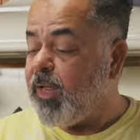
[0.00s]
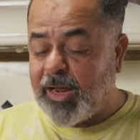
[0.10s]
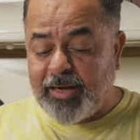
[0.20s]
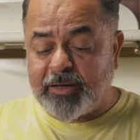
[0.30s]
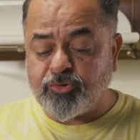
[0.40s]

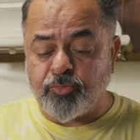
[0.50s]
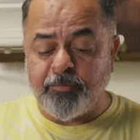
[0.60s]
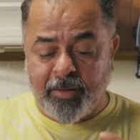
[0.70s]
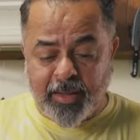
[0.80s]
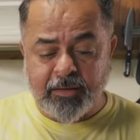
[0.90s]
I like to
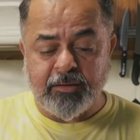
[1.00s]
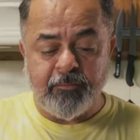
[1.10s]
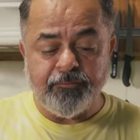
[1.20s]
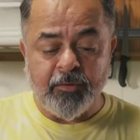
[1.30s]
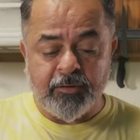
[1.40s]
make
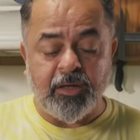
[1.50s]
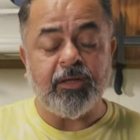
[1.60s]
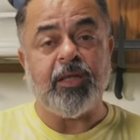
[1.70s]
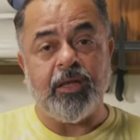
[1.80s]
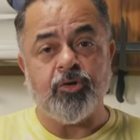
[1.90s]
the
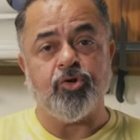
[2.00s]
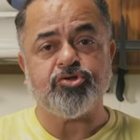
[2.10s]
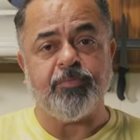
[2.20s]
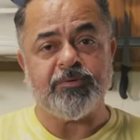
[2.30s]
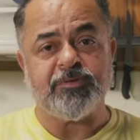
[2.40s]
ghee
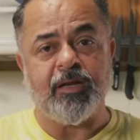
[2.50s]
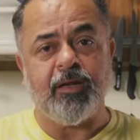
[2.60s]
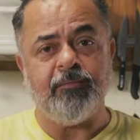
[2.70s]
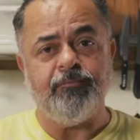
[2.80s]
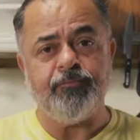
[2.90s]
roast
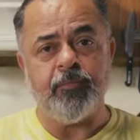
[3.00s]
masala,